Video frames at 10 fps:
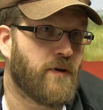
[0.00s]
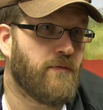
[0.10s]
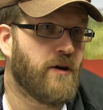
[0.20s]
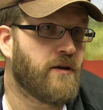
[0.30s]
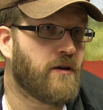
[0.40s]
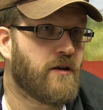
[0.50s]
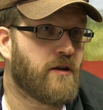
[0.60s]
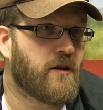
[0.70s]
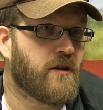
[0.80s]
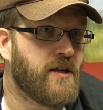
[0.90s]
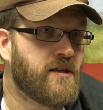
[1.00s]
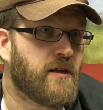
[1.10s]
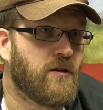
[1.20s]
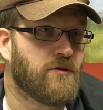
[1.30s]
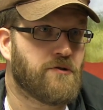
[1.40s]
We were
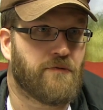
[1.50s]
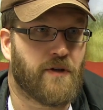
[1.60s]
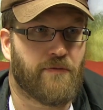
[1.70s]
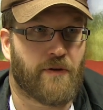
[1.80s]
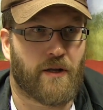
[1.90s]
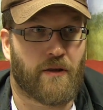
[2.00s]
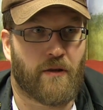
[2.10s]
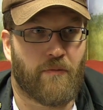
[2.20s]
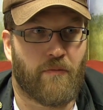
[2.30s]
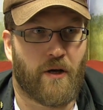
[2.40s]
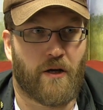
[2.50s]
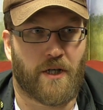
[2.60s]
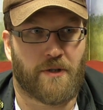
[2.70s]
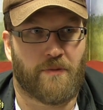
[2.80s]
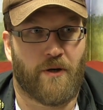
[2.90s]
testing lots of different
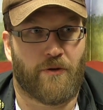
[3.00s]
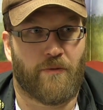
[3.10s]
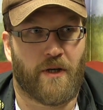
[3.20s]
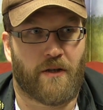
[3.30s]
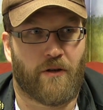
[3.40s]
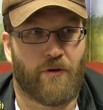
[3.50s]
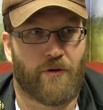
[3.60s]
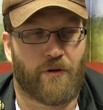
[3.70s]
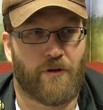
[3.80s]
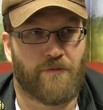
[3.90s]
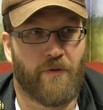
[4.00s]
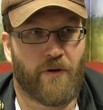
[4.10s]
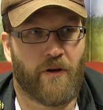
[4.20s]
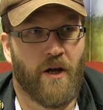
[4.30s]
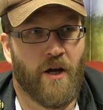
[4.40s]
mechanisms how to make the controls
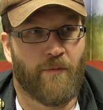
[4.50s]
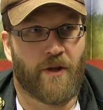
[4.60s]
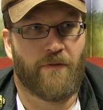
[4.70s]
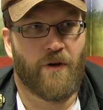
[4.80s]
work, but